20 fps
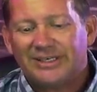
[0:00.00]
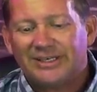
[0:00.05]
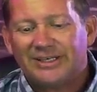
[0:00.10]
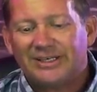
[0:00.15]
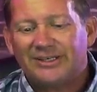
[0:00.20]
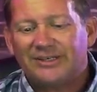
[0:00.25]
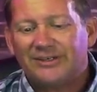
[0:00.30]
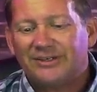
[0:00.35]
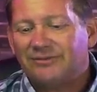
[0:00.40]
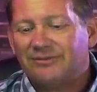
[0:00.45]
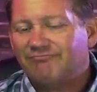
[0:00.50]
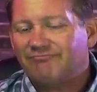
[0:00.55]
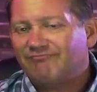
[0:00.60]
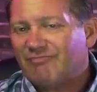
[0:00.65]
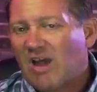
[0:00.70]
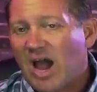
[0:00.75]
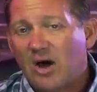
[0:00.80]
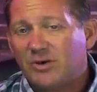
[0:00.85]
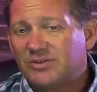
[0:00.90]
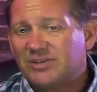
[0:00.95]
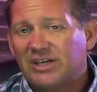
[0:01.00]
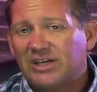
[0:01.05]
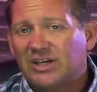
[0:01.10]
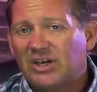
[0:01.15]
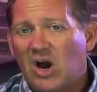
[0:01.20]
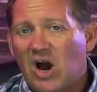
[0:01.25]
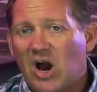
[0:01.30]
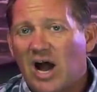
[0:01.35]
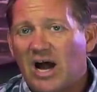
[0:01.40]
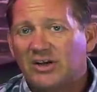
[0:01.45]

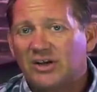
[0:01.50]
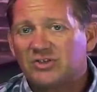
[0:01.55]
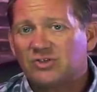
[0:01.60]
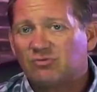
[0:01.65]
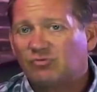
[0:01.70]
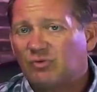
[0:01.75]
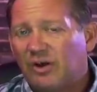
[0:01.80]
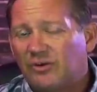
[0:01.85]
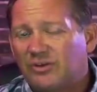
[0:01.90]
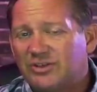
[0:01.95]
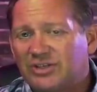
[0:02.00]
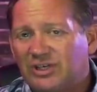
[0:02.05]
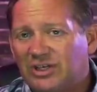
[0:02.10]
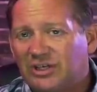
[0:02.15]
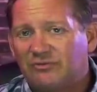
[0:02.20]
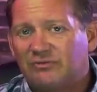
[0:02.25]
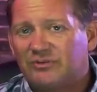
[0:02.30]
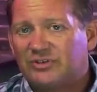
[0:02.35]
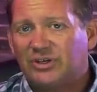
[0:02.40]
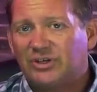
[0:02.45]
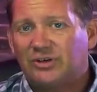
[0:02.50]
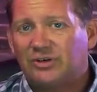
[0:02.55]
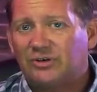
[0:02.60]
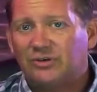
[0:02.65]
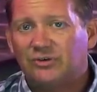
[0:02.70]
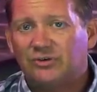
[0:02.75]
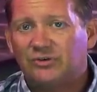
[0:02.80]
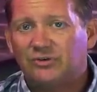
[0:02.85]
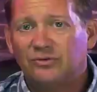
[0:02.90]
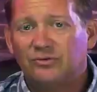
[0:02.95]
housing costs relative
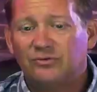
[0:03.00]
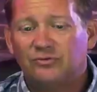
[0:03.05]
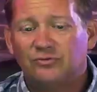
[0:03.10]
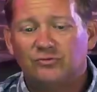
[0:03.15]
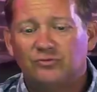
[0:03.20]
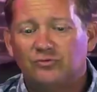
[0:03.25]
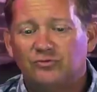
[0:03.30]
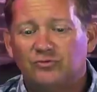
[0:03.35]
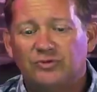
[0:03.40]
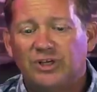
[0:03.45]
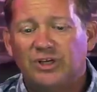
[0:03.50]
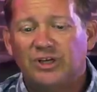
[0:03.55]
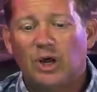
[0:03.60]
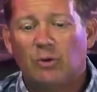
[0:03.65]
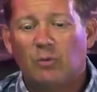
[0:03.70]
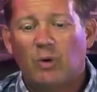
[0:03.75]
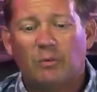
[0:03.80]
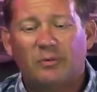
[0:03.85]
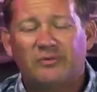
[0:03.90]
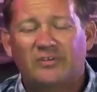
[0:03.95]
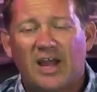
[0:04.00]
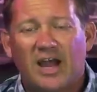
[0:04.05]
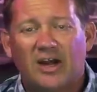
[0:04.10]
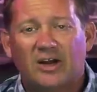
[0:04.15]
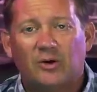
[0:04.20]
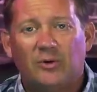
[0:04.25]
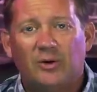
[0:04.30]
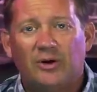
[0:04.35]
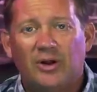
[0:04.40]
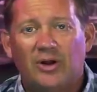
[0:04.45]
to, you know, what we've
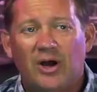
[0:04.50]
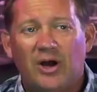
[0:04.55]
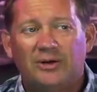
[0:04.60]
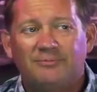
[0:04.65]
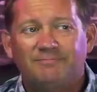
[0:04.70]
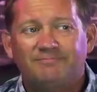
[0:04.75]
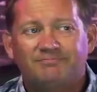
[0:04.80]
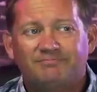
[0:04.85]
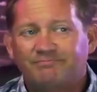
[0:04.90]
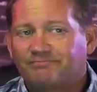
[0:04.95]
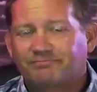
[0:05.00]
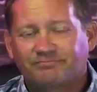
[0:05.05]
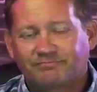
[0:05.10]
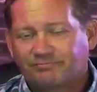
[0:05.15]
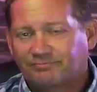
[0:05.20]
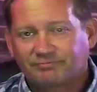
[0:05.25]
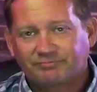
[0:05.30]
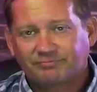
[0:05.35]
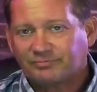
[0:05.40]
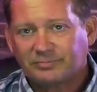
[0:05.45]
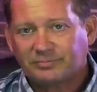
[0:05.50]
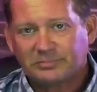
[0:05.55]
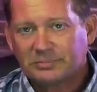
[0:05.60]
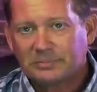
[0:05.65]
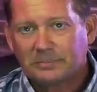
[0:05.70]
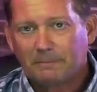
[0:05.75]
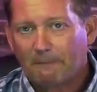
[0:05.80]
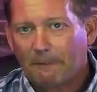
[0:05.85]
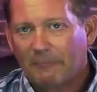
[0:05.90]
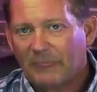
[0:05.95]
got going on.
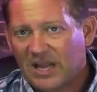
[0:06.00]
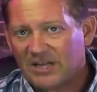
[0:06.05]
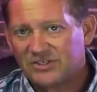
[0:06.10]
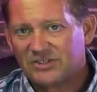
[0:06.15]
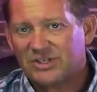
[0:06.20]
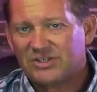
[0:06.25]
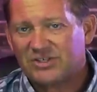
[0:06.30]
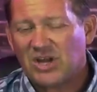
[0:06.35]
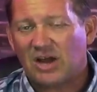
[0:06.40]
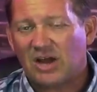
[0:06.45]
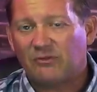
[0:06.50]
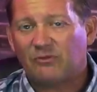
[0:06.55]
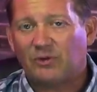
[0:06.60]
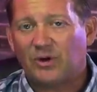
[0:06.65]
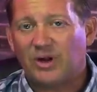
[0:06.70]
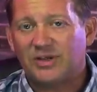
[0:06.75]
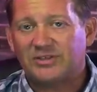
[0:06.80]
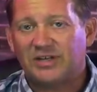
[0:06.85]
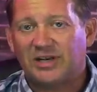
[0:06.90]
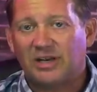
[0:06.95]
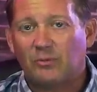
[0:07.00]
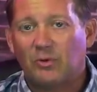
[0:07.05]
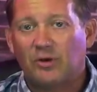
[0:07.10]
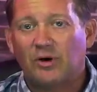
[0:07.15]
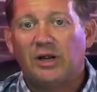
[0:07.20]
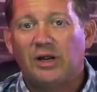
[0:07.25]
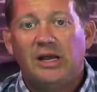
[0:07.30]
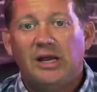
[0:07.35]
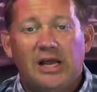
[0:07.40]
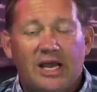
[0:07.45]
That's just not for us
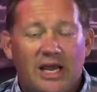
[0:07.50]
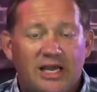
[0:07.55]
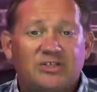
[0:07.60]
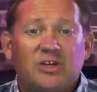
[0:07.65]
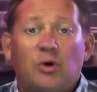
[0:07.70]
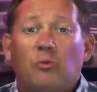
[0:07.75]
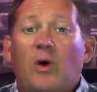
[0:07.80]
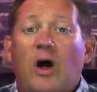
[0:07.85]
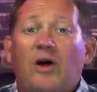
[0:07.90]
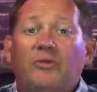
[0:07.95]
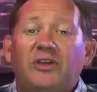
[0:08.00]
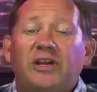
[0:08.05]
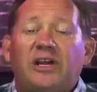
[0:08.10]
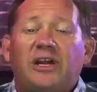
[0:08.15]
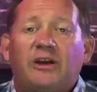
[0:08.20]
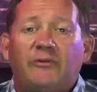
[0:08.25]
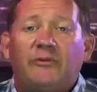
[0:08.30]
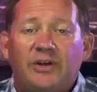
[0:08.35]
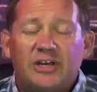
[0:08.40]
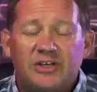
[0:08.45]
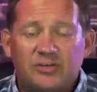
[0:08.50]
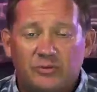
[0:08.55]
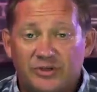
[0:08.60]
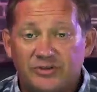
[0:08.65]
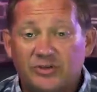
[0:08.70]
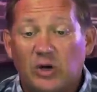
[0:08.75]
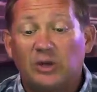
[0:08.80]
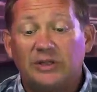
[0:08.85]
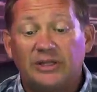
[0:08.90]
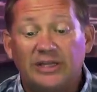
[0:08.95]
anymore. And so wealthy
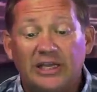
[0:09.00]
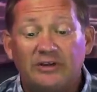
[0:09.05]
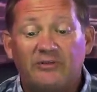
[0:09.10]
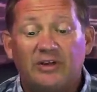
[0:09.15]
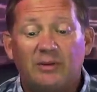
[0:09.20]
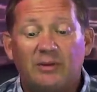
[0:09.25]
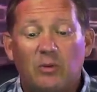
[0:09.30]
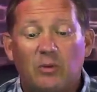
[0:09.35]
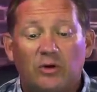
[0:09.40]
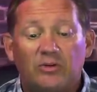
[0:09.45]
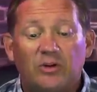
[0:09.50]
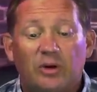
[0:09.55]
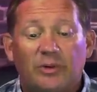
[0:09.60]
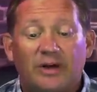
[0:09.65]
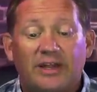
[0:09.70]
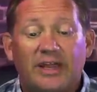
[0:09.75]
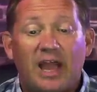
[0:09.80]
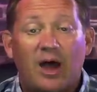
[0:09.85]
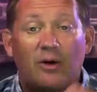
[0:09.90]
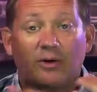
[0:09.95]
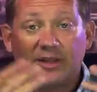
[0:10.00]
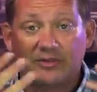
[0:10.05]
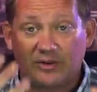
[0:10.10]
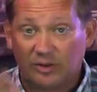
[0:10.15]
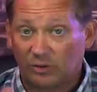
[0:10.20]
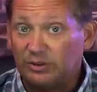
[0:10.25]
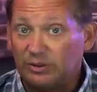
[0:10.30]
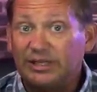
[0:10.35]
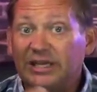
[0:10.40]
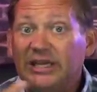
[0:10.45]
individuals are leaving Multnomah County.
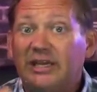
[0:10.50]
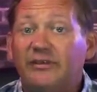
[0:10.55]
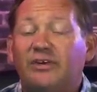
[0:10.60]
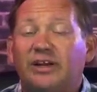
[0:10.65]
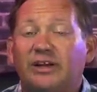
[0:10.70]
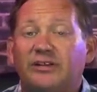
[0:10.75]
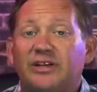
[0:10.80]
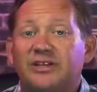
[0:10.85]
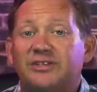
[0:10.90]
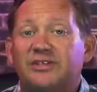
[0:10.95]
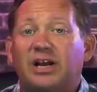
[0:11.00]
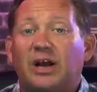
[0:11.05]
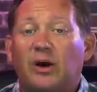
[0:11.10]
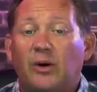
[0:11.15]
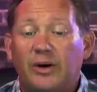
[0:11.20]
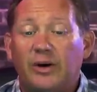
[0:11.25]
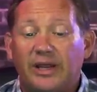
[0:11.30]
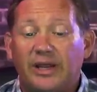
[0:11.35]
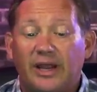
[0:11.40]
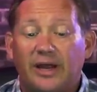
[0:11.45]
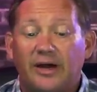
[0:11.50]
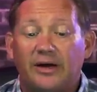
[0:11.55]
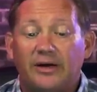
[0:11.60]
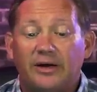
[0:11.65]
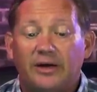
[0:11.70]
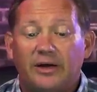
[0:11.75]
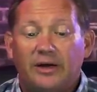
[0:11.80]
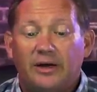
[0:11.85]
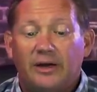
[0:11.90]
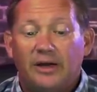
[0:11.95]
They're leaving this area
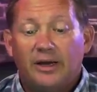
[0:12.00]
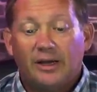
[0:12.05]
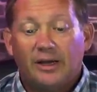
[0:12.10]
